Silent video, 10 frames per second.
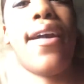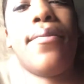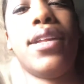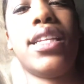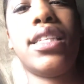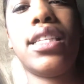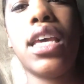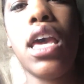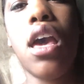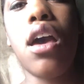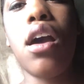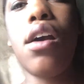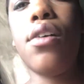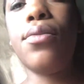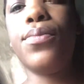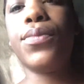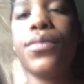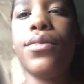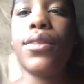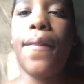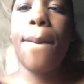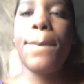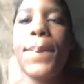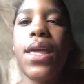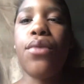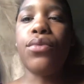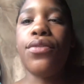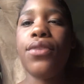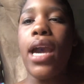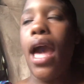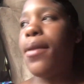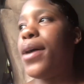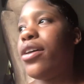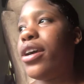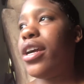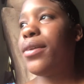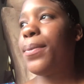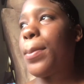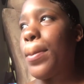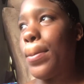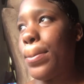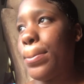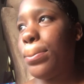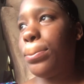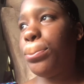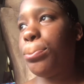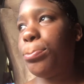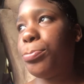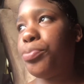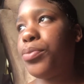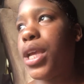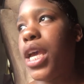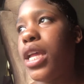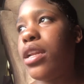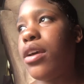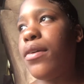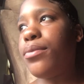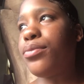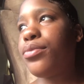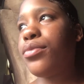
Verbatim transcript: five minutes. Um, and we forgot about her. And um,